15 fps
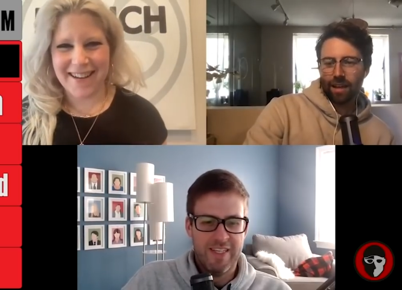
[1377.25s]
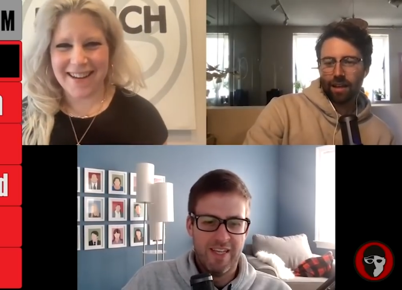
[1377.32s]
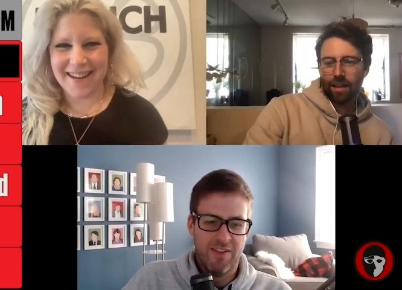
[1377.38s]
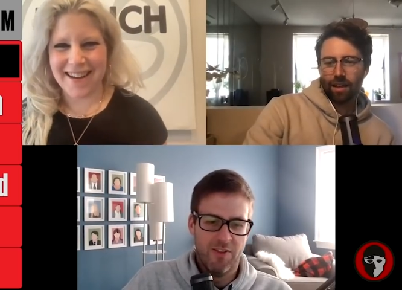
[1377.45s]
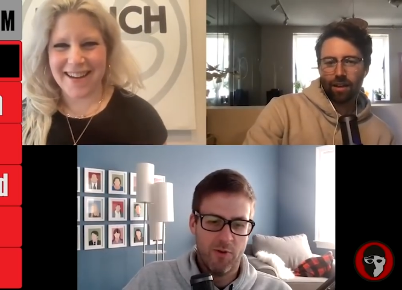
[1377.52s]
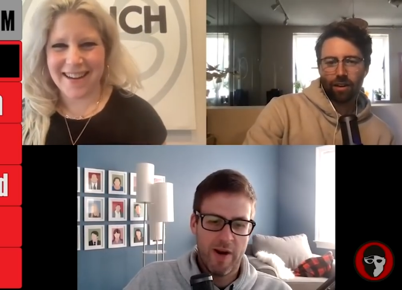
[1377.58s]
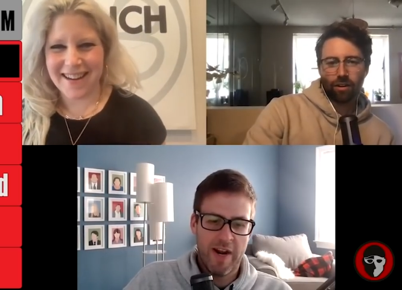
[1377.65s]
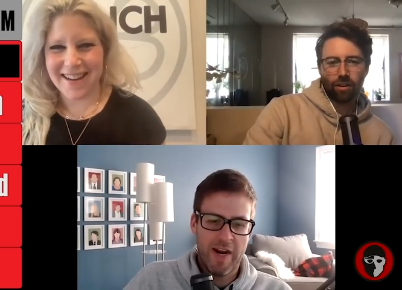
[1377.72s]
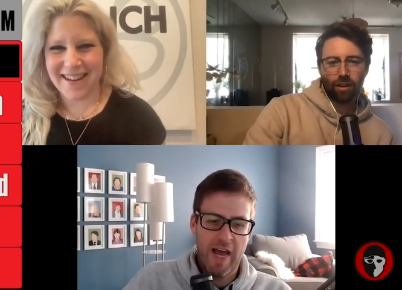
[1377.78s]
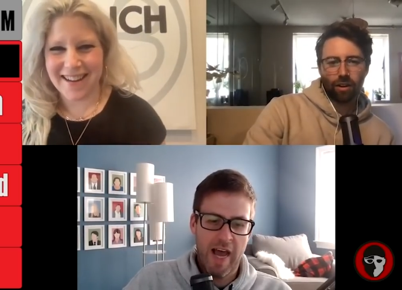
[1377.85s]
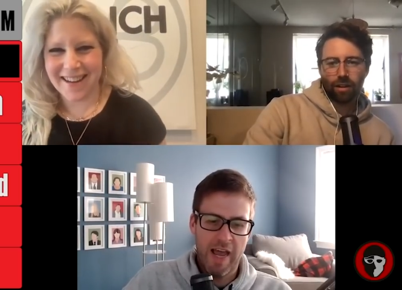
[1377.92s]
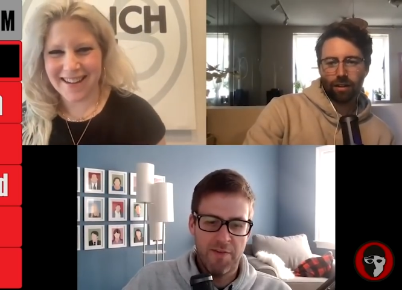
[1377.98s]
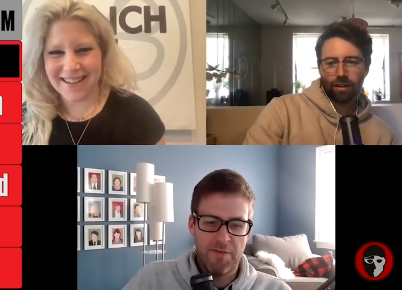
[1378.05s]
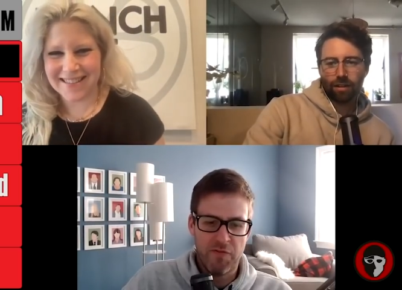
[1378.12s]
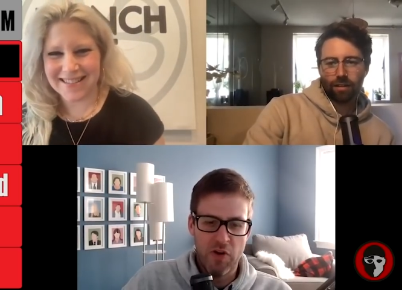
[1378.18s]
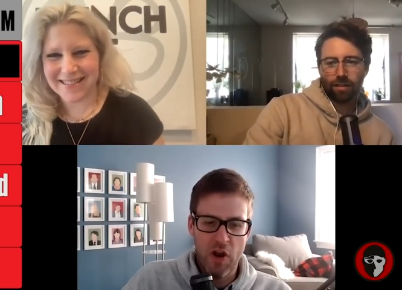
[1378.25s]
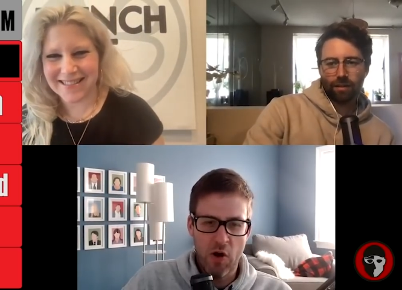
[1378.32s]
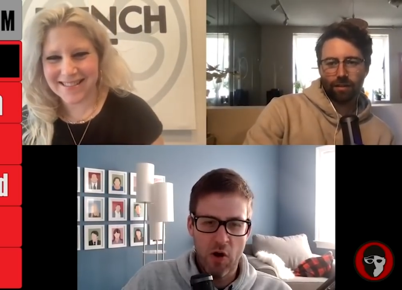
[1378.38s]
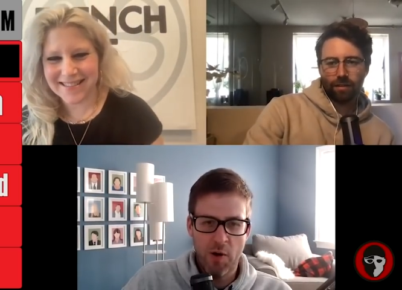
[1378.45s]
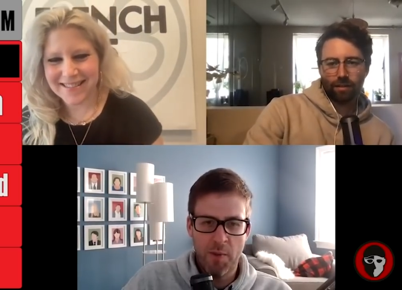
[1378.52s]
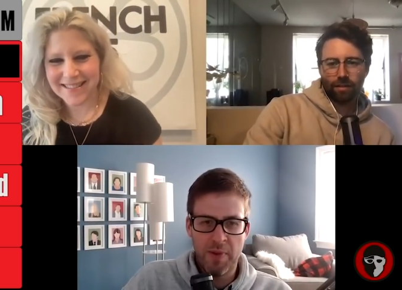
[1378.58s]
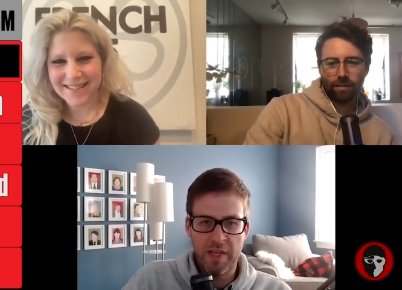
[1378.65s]
Speaker 1: Loretta, uh, I have
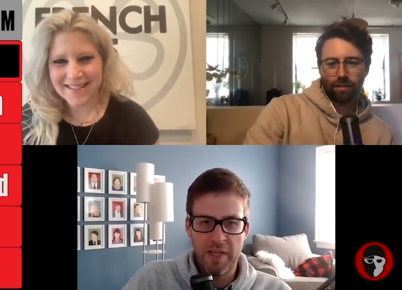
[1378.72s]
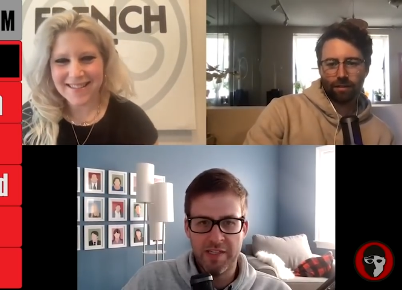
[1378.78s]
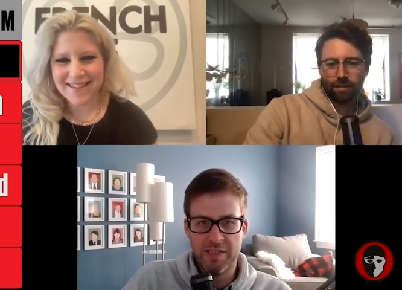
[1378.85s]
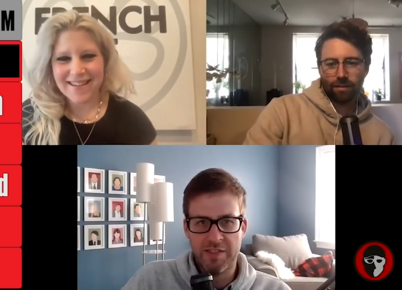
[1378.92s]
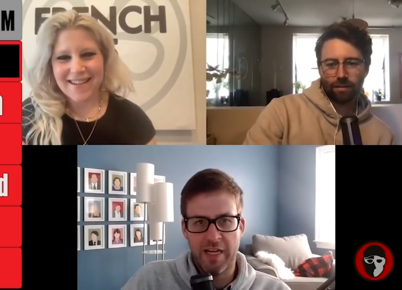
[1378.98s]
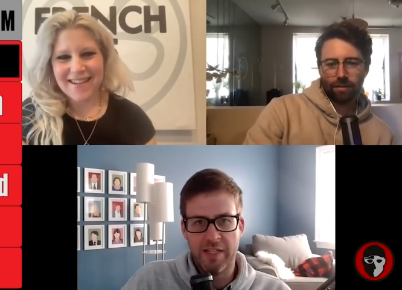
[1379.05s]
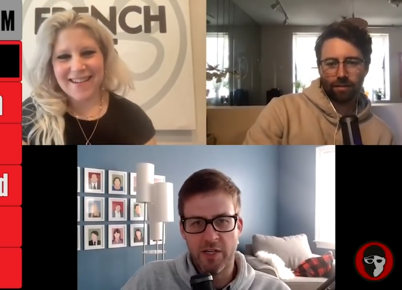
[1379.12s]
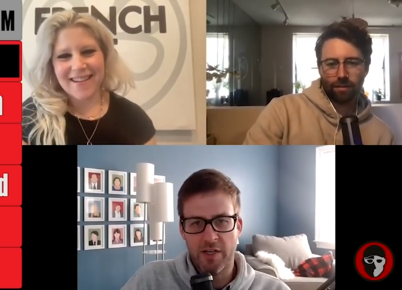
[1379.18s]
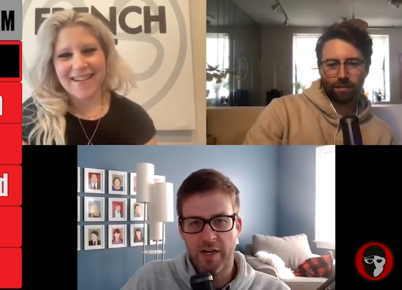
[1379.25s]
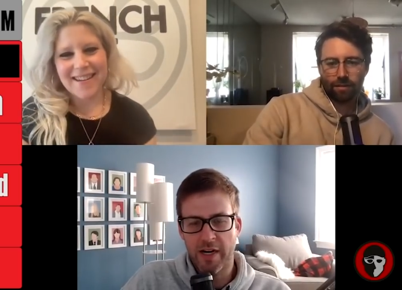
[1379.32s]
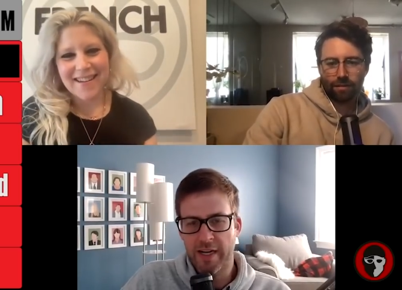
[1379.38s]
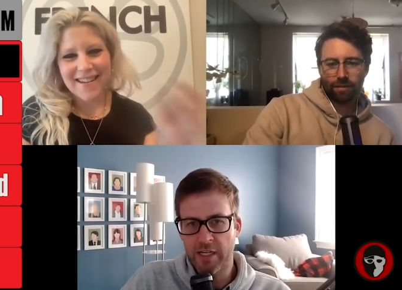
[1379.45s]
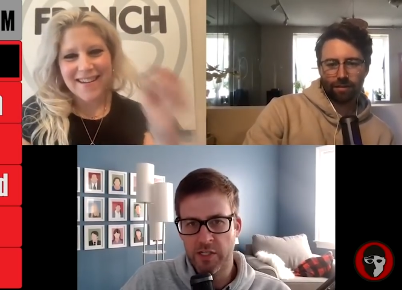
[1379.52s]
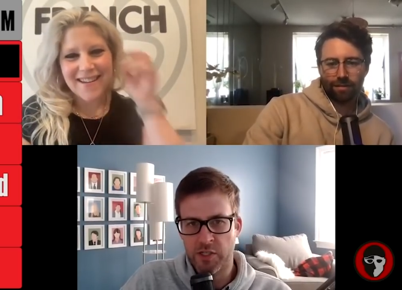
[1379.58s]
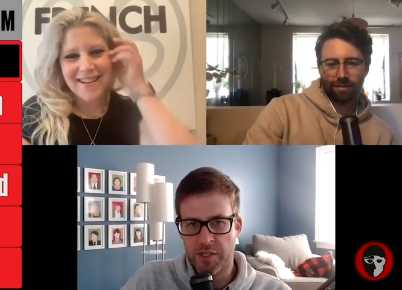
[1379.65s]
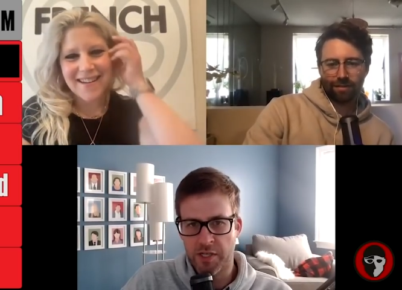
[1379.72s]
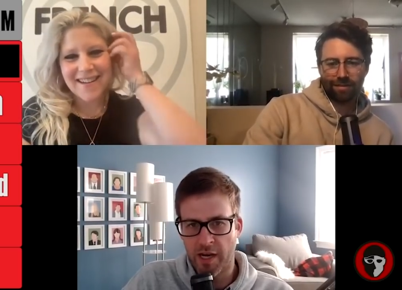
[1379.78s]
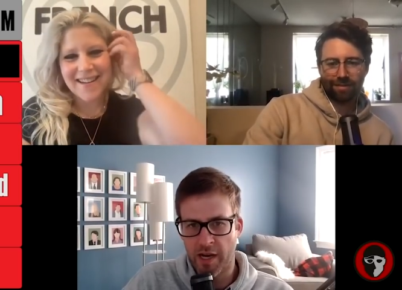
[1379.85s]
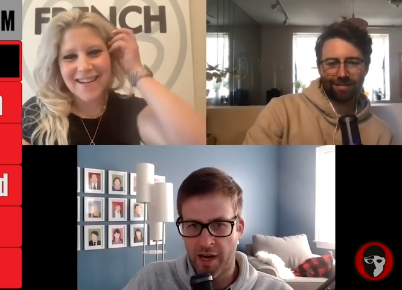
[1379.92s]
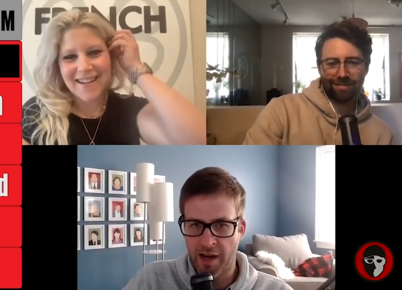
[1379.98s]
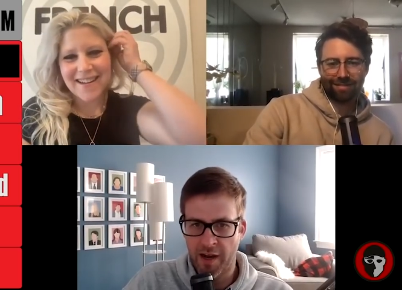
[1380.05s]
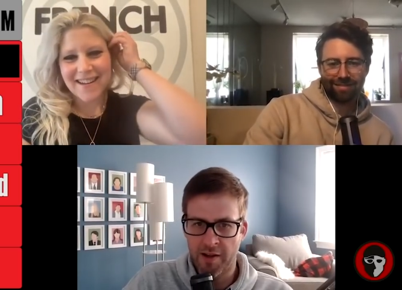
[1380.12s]
no opinions on your age,
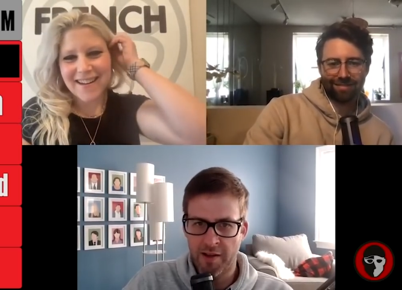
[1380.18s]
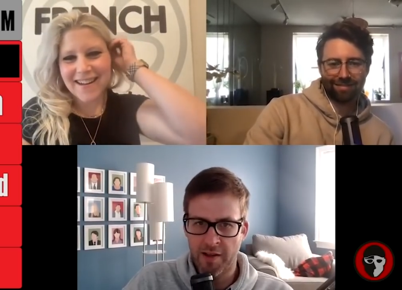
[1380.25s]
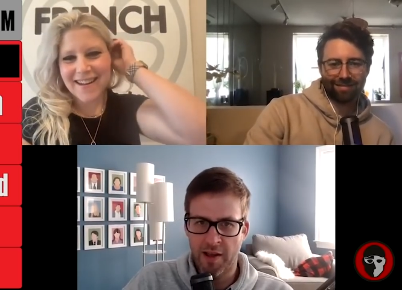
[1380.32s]
uh,